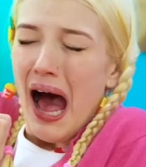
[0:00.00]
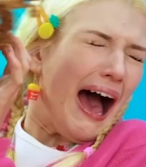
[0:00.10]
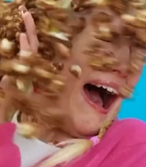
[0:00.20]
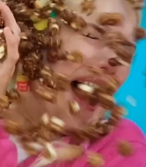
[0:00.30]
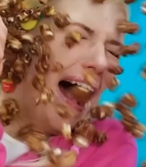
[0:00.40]

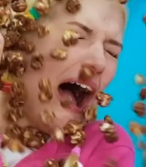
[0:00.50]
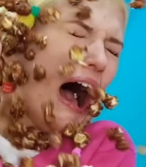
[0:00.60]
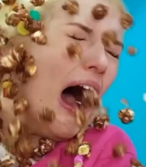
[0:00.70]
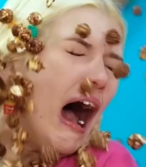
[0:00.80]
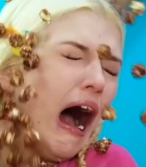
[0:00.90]
Ah!
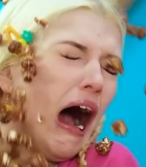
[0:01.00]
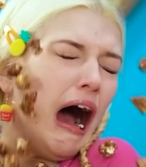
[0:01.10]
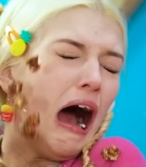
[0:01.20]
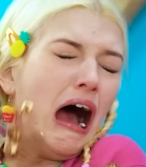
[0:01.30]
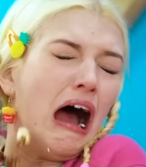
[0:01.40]
Wait!
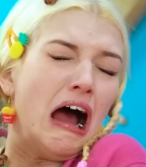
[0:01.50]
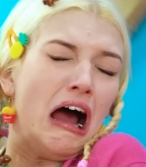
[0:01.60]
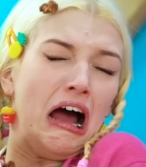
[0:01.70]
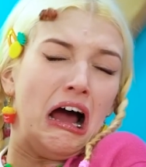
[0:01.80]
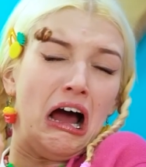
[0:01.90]

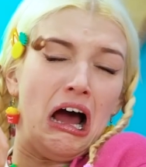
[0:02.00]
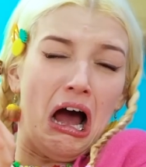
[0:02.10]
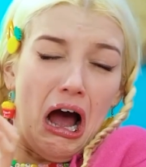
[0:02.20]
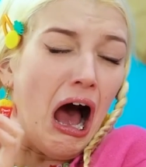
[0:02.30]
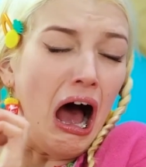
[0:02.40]

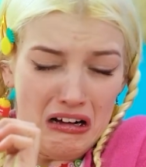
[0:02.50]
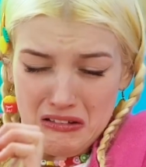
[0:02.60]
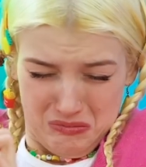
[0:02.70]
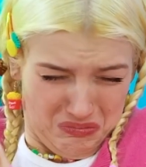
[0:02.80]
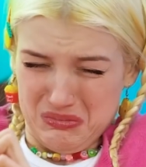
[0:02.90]
Julie!
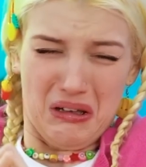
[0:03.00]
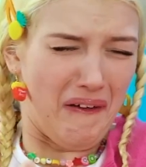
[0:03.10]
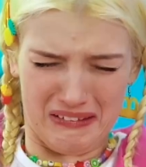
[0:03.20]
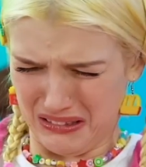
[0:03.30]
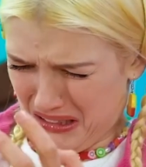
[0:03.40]
Is that…